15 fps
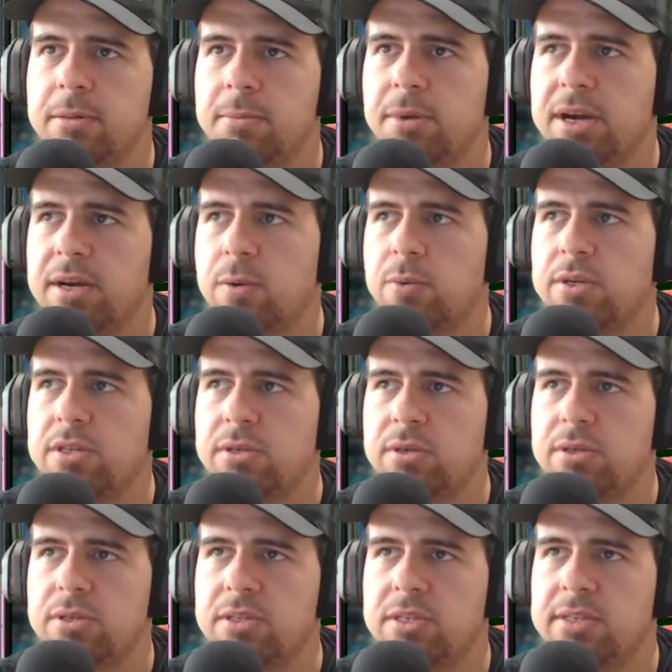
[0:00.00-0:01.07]
Brian
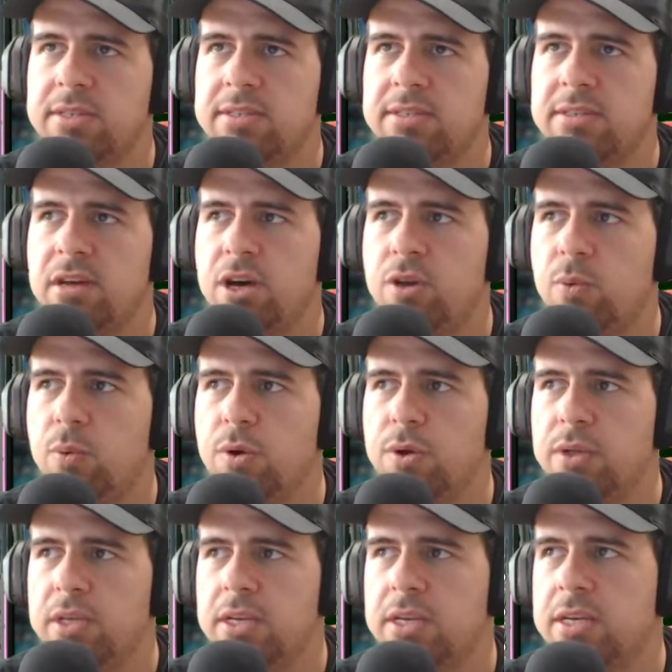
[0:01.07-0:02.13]
Winters is
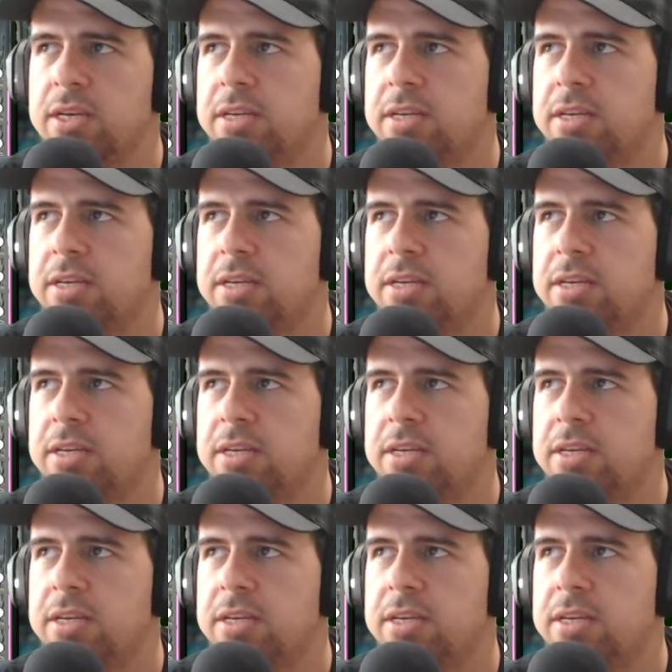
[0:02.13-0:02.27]
unworthy.